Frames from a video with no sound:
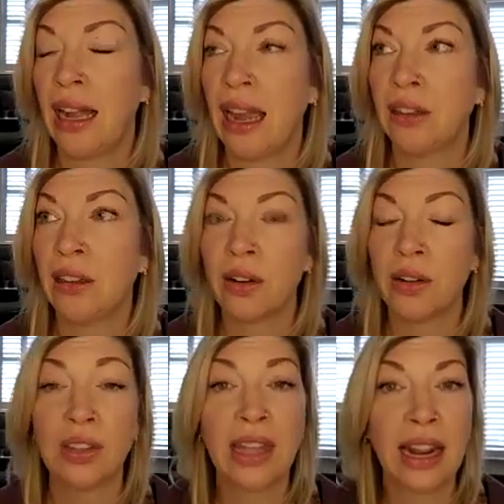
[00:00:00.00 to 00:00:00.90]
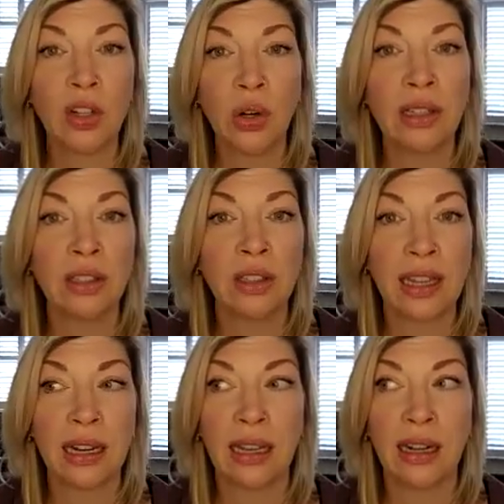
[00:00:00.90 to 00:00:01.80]
and I learned that I couldn't
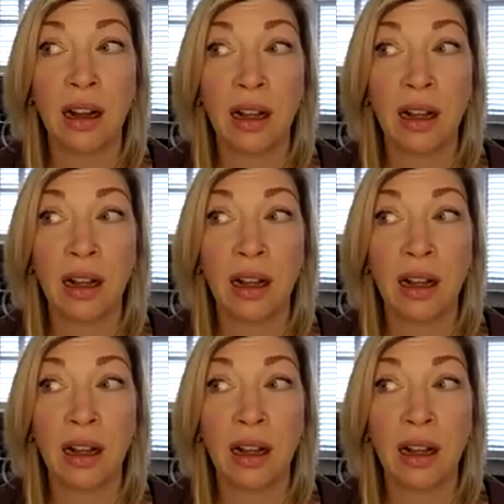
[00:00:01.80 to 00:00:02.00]
look at it